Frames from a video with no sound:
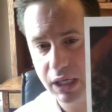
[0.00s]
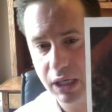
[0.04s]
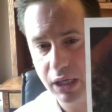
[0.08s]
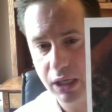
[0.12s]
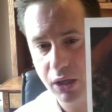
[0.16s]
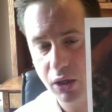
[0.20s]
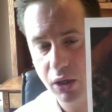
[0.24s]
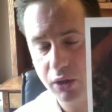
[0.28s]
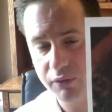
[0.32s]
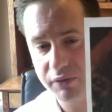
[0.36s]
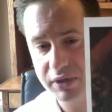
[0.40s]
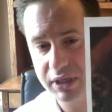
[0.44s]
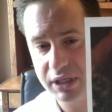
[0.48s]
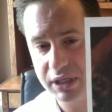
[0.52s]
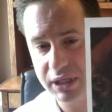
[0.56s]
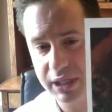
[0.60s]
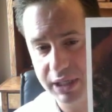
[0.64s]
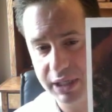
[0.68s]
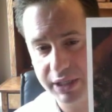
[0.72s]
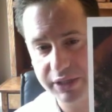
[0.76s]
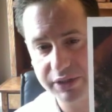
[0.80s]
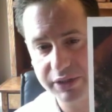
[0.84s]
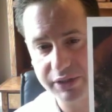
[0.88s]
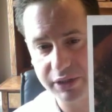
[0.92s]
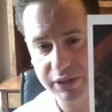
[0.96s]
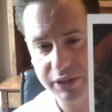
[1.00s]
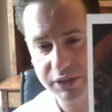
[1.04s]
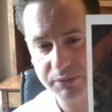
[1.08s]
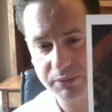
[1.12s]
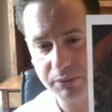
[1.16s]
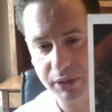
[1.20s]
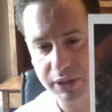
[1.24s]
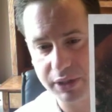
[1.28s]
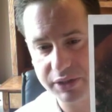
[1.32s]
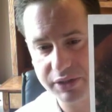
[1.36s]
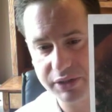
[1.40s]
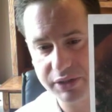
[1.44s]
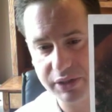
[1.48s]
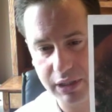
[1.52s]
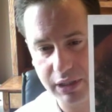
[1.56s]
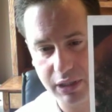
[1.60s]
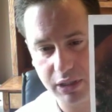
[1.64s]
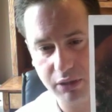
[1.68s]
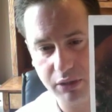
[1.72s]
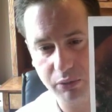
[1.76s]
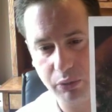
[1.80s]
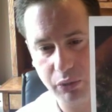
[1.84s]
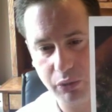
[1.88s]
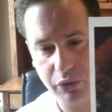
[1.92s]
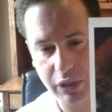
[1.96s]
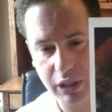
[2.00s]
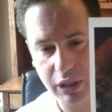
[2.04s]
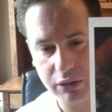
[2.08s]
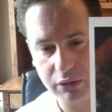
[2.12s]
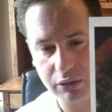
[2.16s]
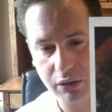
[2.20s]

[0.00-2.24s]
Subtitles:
over the next 6 months, the hair will get